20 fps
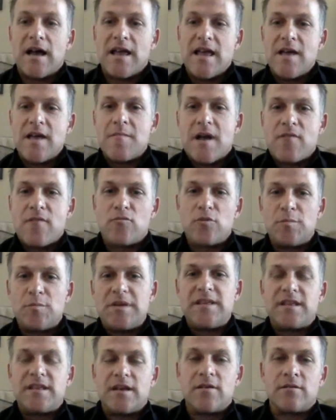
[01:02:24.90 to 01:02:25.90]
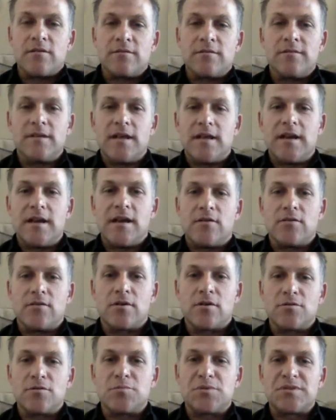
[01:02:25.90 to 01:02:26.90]
am. I will be there, and I will
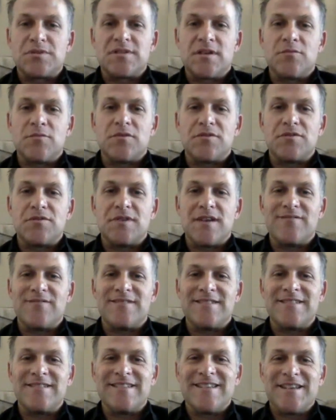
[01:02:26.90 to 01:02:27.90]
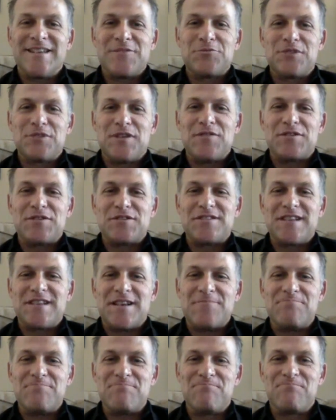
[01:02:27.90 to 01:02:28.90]
co-present with you, Ivan. We'll have a good
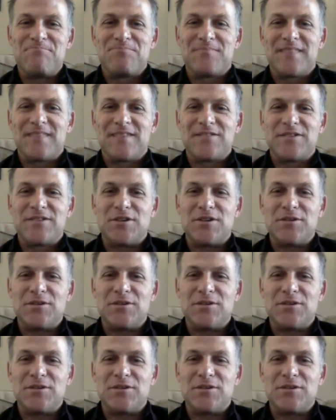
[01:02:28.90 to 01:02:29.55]
time. So